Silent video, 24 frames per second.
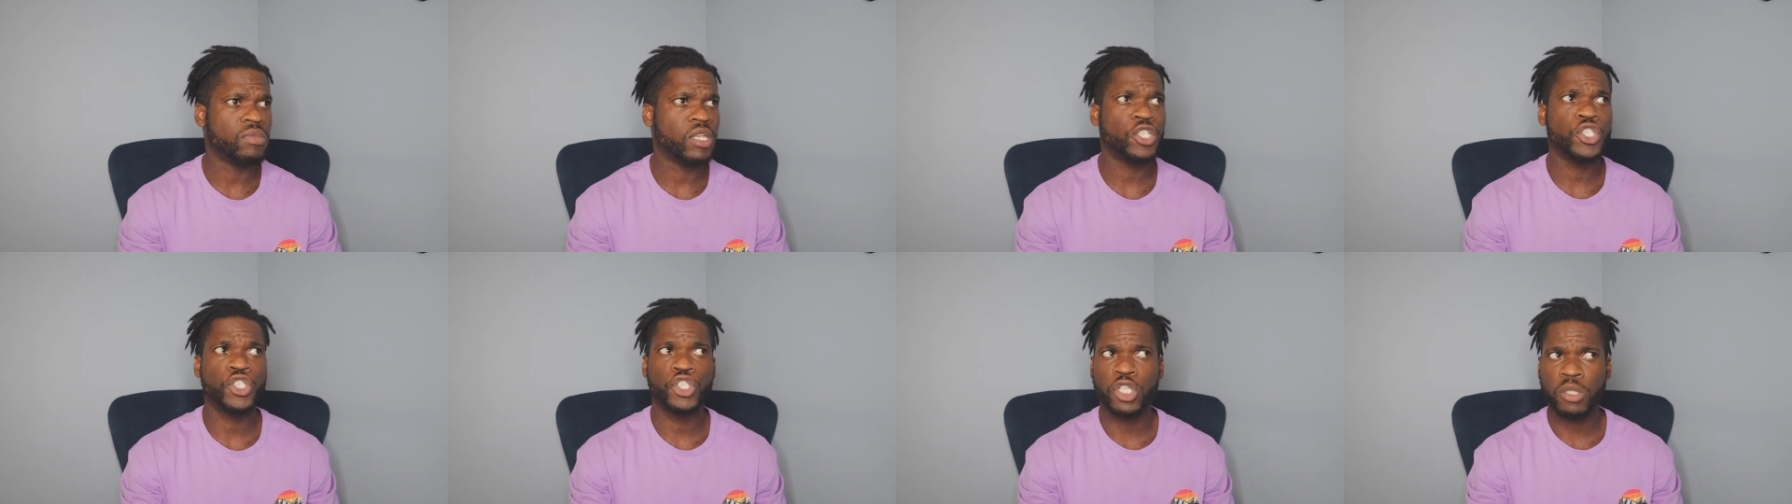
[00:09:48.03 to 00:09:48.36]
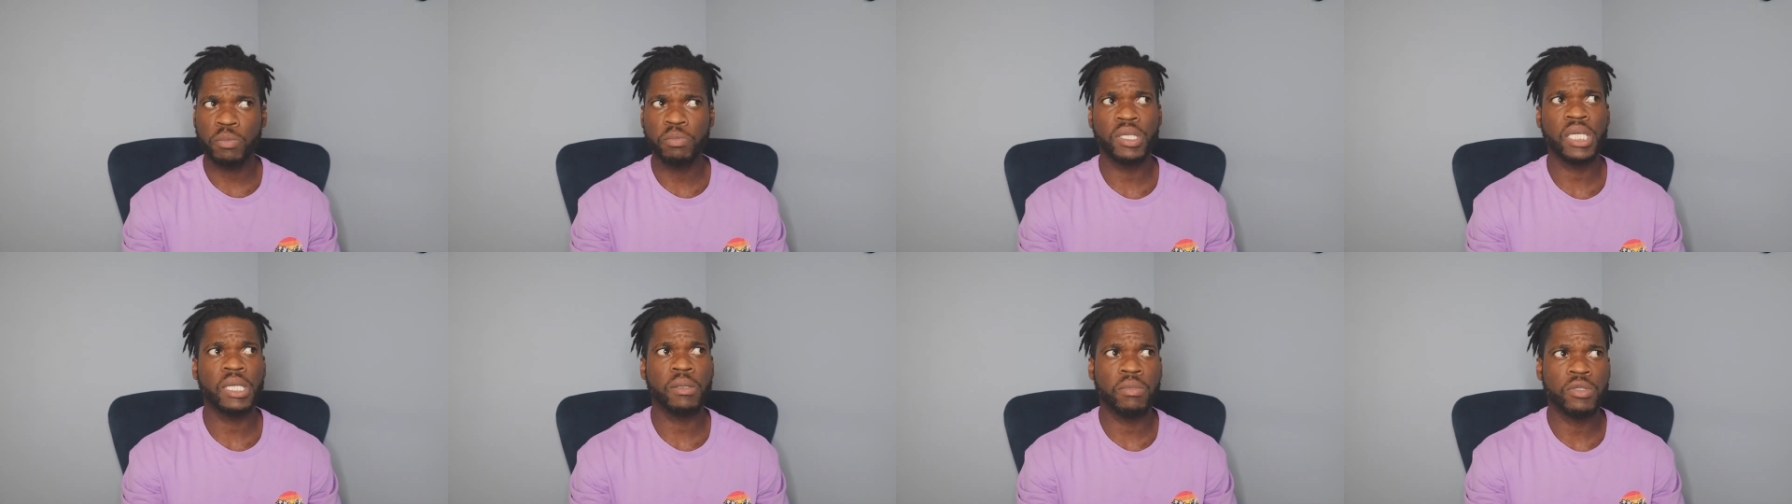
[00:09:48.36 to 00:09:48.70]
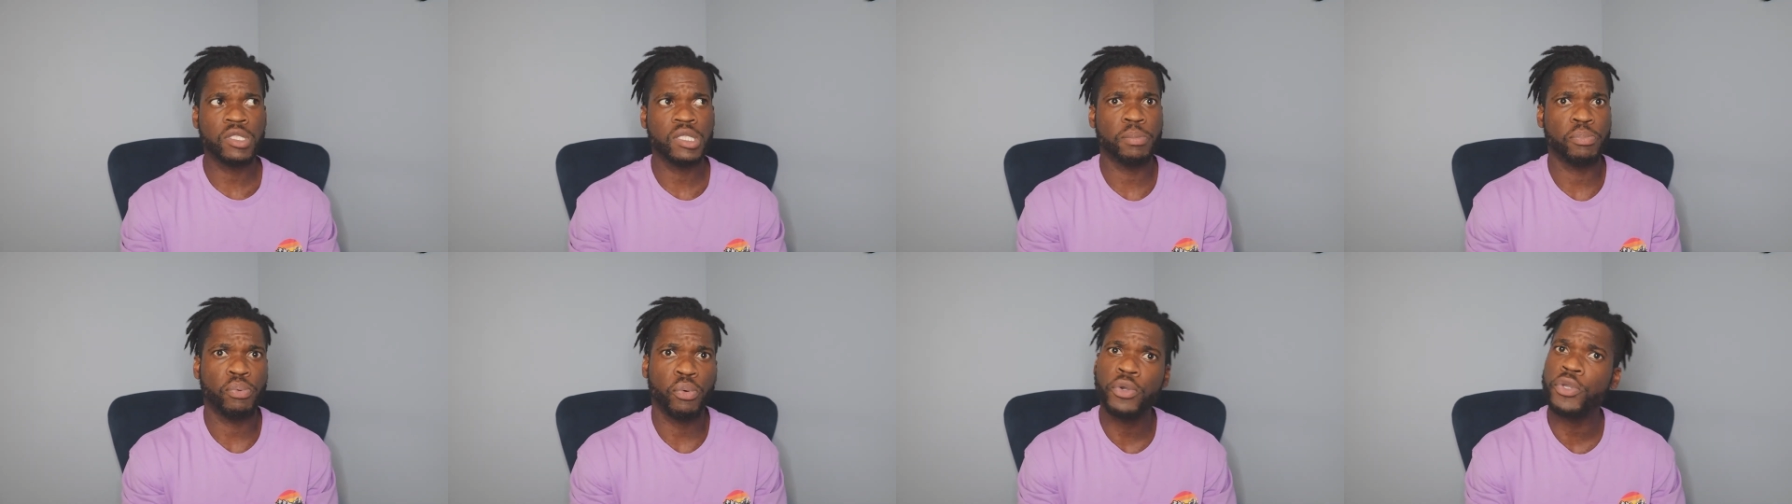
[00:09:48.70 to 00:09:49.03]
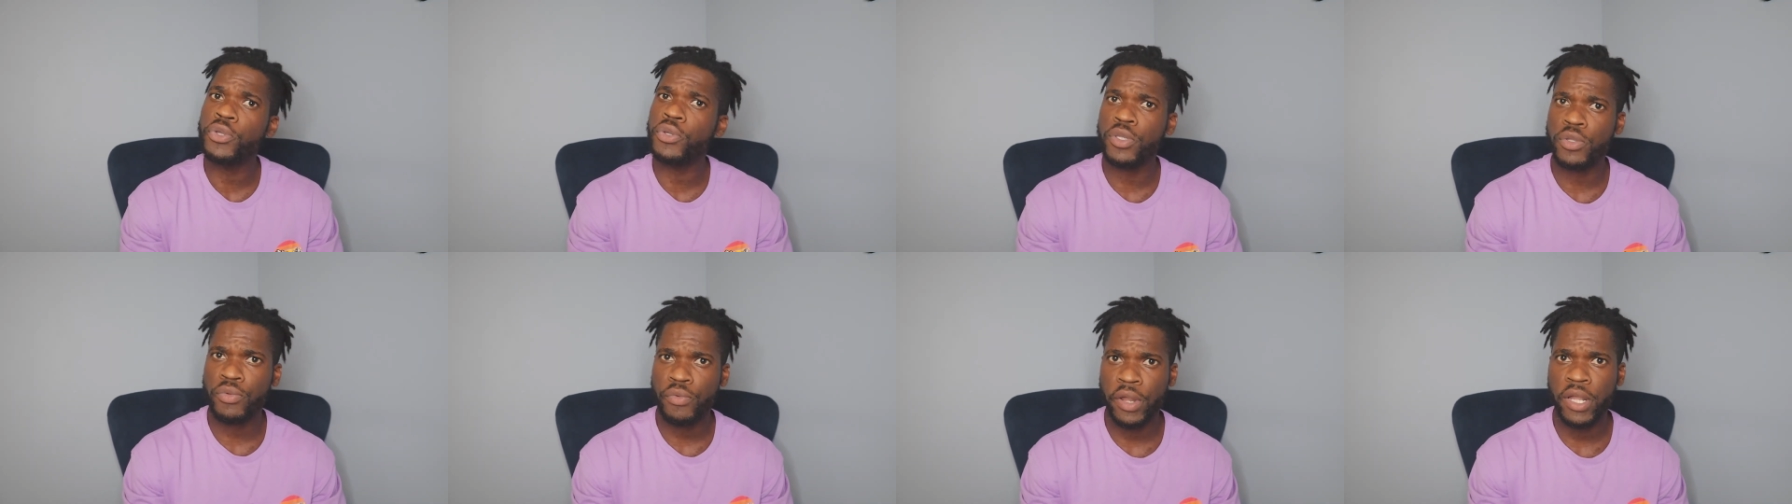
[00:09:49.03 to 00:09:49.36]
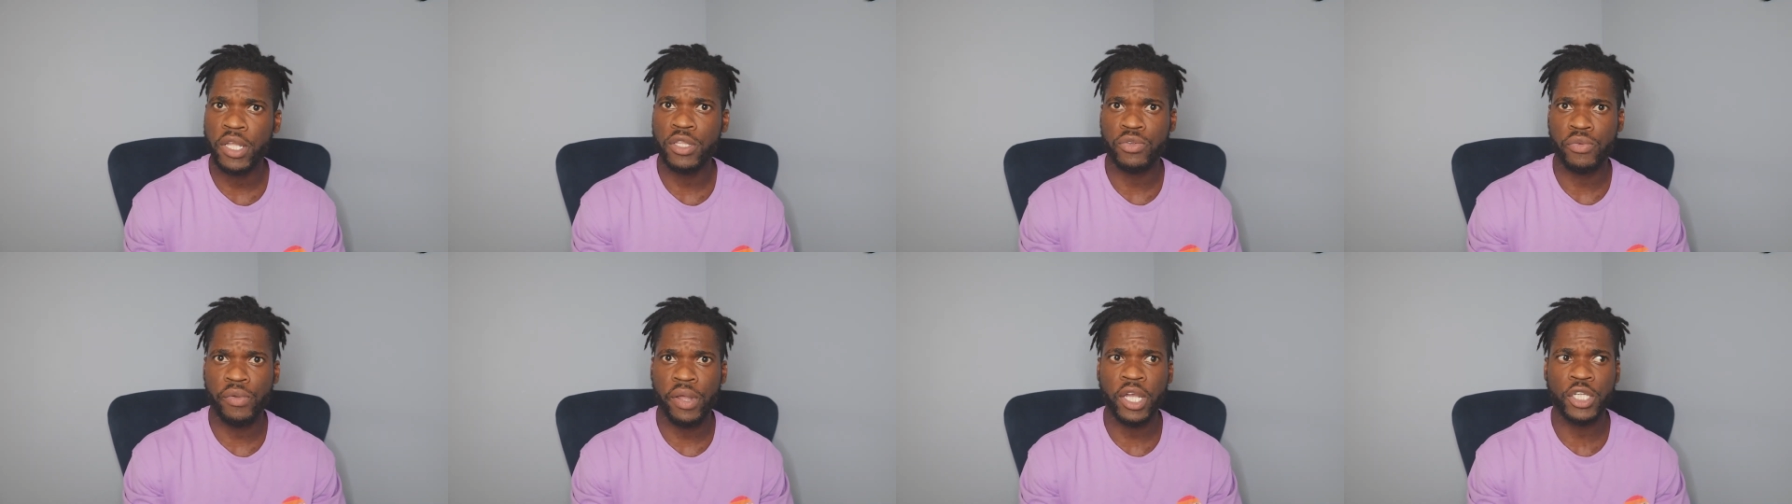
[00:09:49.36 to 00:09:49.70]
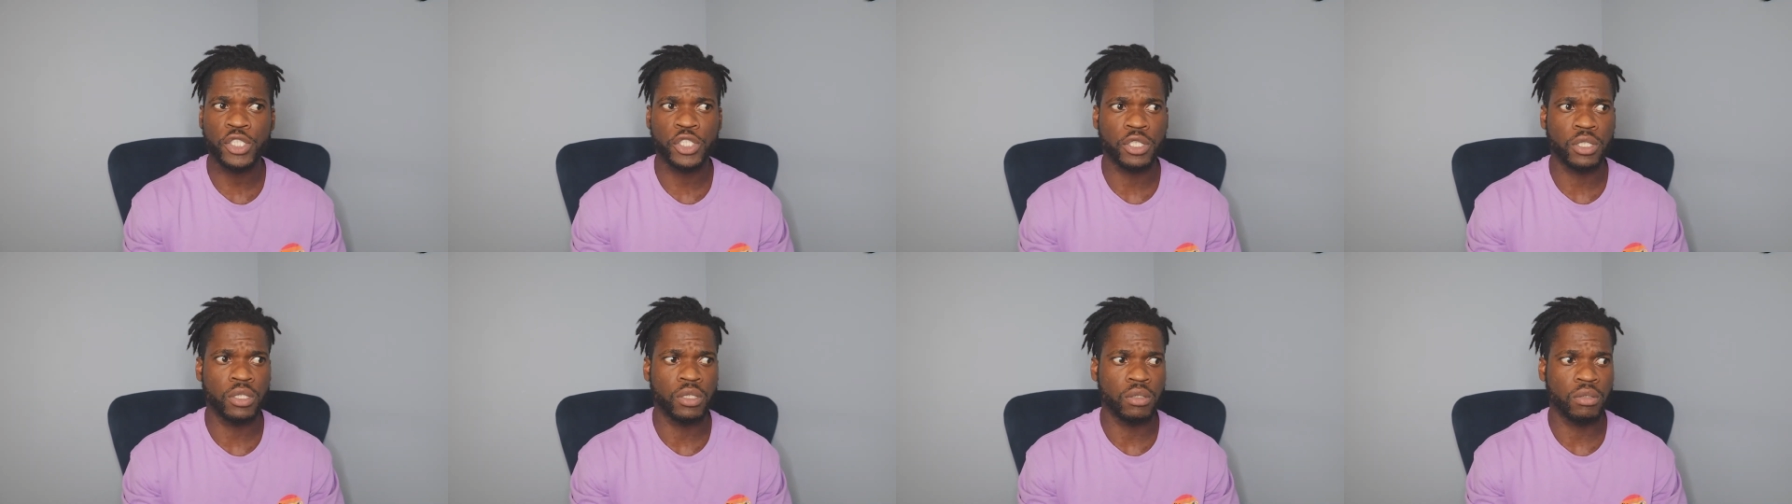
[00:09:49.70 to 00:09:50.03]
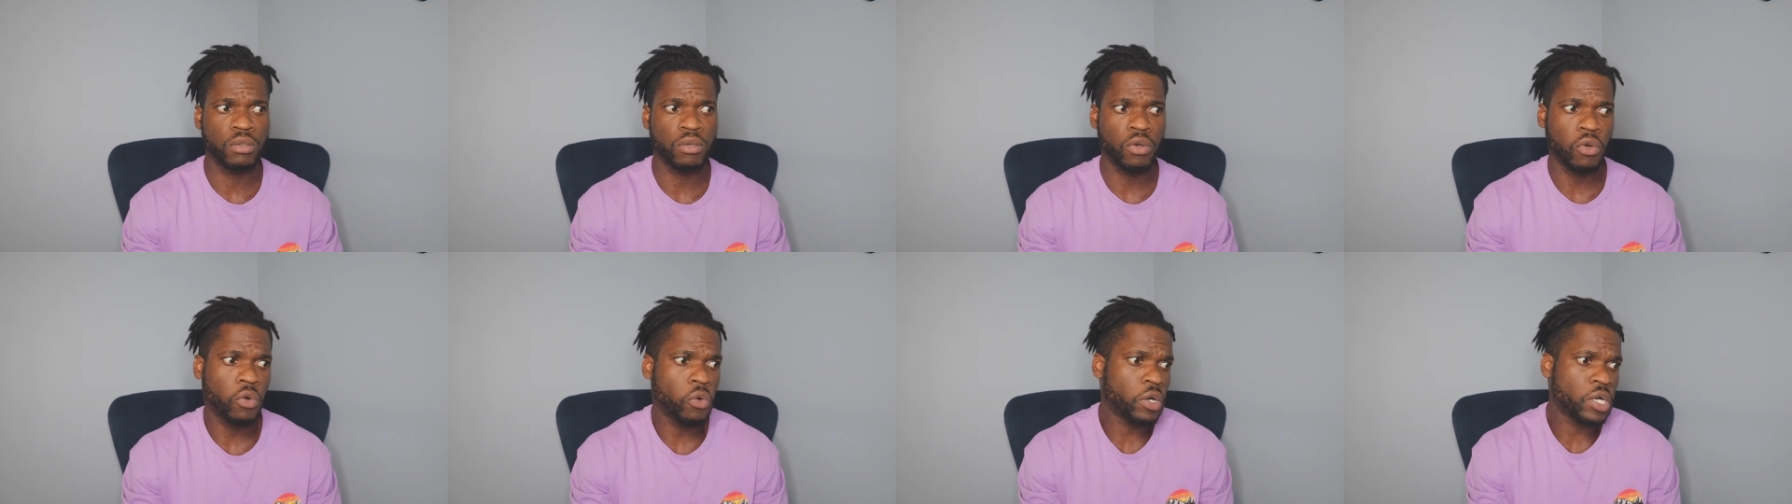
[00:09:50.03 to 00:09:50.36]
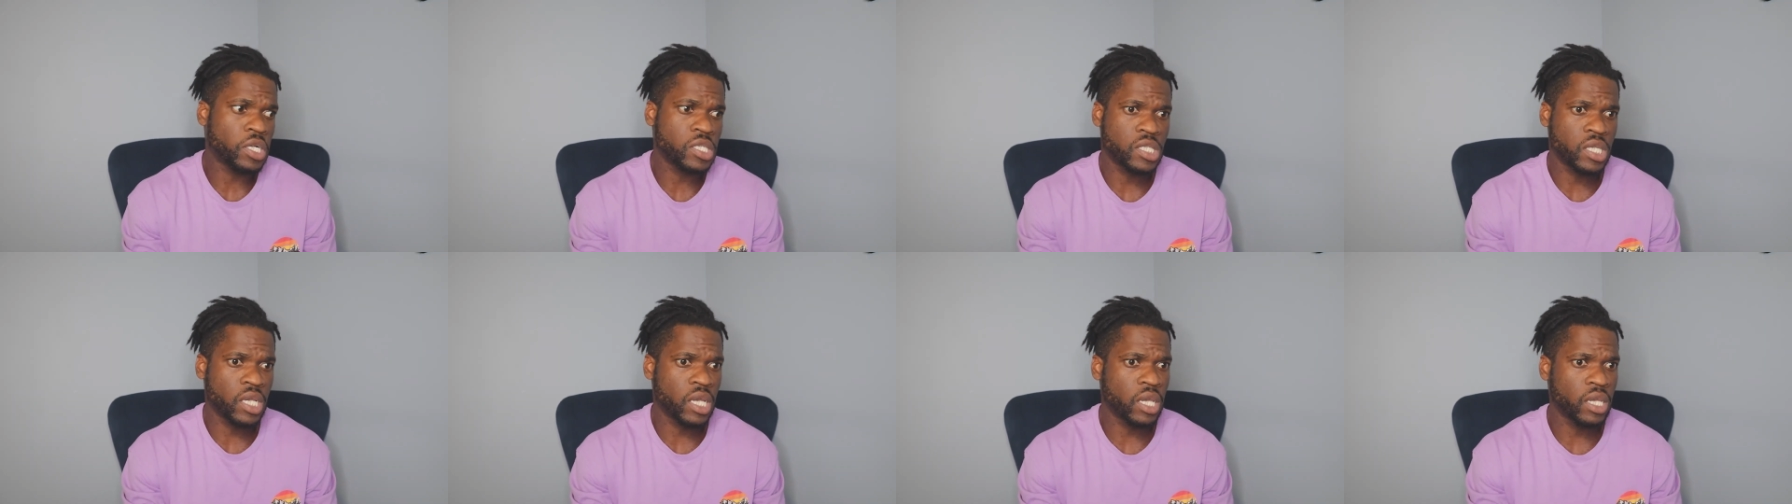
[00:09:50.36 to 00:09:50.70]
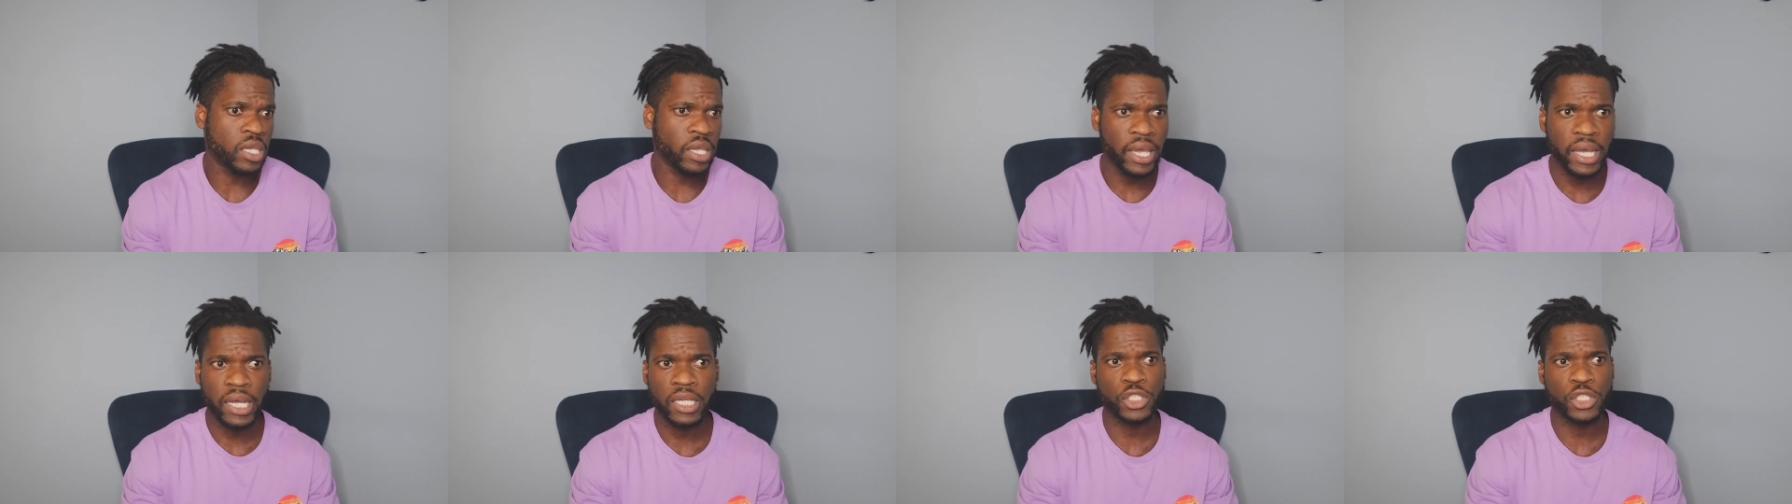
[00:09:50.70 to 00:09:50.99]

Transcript: they should be able to point you in the right direction or say,